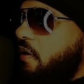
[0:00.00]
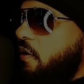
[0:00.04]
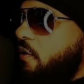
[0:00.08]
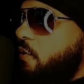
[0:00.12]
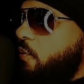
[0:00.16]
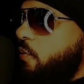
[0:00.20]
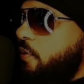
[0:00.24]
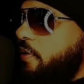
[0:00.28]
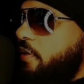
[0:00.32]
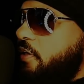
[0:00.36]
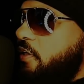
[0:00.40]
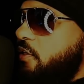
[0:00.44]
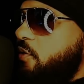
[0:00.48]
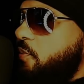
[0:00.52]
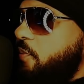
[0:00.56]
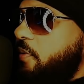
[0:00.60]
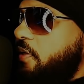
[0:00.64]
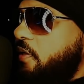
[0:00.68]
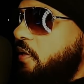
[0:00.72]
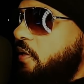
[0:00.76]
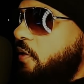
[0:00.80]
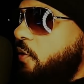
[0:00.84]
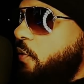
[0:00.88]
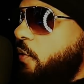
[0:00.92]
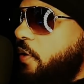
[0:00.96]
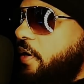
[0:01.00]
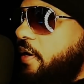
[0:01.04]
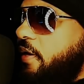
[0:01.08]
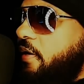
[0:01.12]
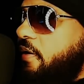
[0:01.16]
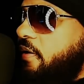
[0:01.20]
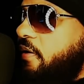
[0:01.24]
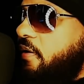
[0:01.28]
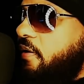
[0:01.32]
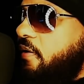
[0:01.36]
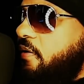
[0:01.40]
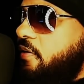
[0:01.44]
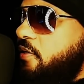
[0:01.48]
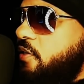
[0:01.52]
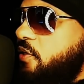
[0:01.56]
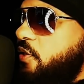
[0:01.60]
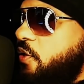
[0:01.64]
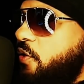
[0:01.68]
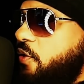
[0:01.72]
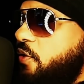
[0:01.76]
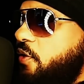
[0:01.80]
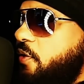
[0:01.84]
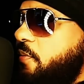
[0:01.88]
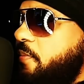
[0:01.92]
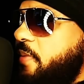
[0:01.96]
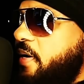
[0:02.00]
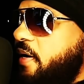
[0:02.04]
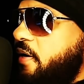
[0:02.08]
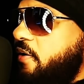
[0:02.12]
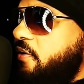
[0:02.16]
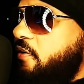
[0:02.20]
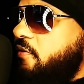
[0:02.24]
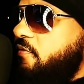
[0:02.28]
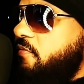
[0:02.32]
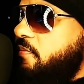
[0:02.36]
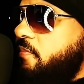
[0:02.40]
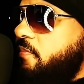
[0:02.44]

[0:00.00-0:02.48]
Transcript: always be granted a certain amount of